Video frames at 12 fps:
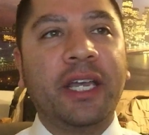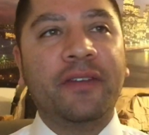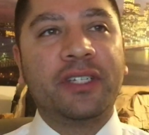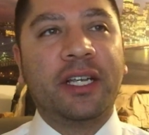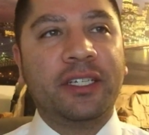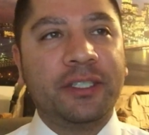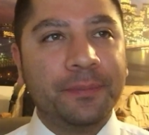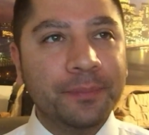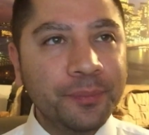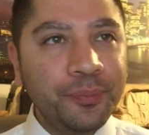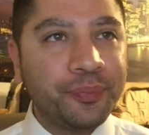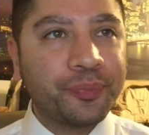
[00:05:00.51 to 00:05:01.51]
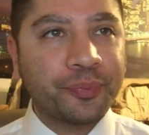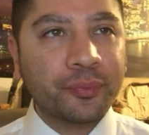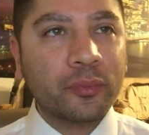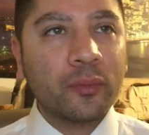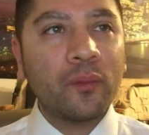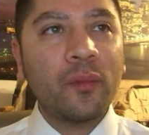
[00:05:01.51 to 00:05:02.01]
gives us
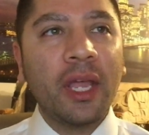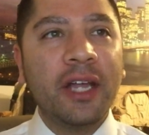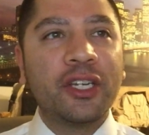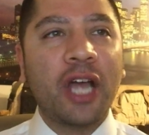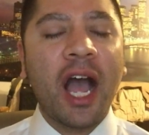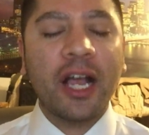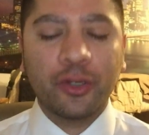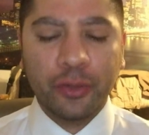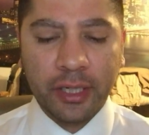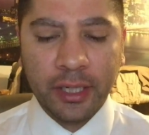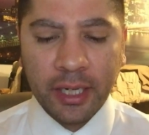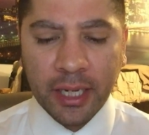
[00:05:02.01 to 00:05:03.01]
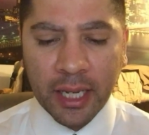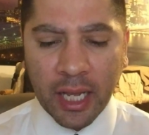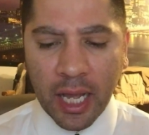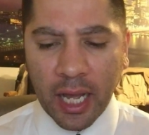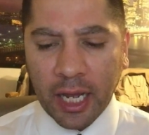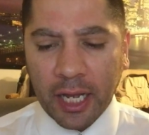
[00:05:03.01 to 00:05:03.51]
a doctrine
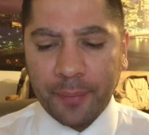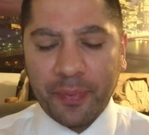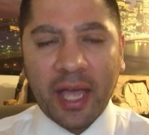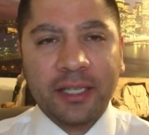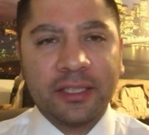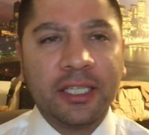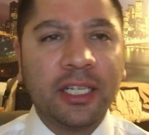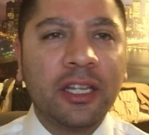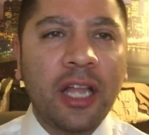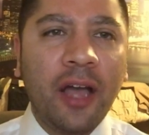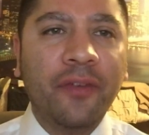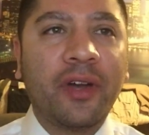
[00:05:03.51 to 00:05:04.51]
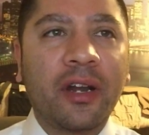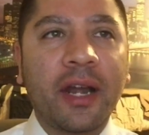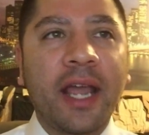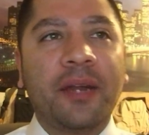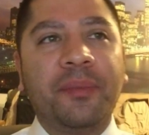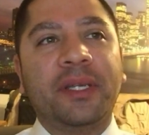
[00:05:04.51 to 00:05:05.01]
um, that to love our
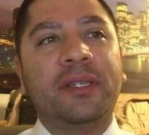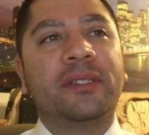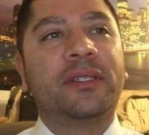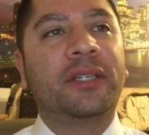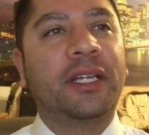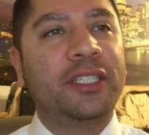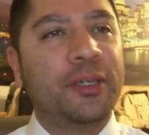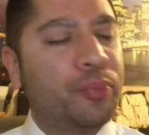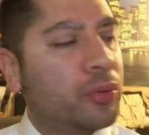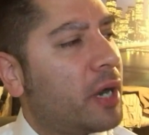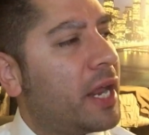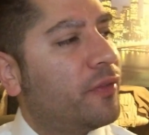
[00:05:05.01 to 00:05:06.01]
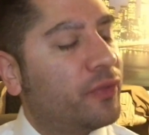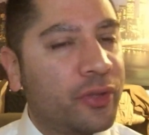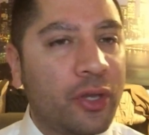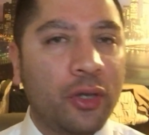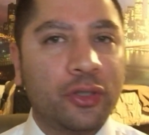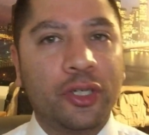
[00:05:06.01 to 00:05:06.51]
enemies and to pray for
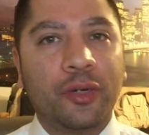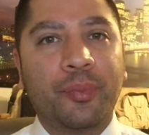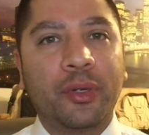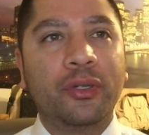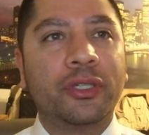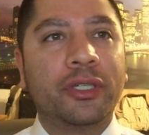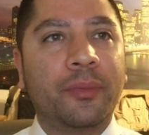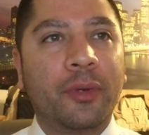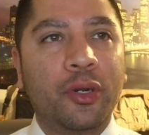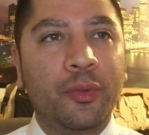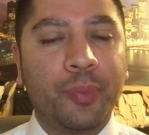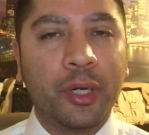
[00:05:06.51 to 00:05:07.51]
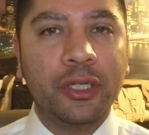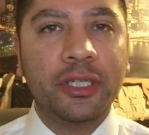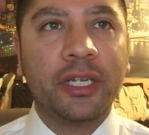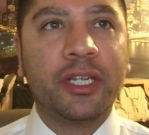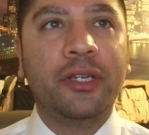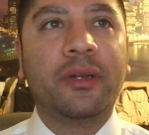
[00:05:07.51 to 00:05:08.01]
those who, pers who
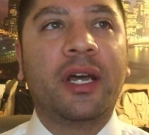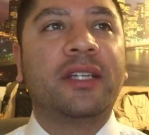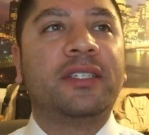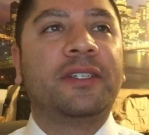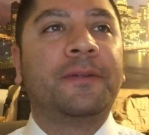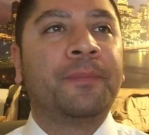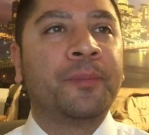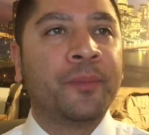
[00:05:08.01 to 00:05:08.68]
persecute us.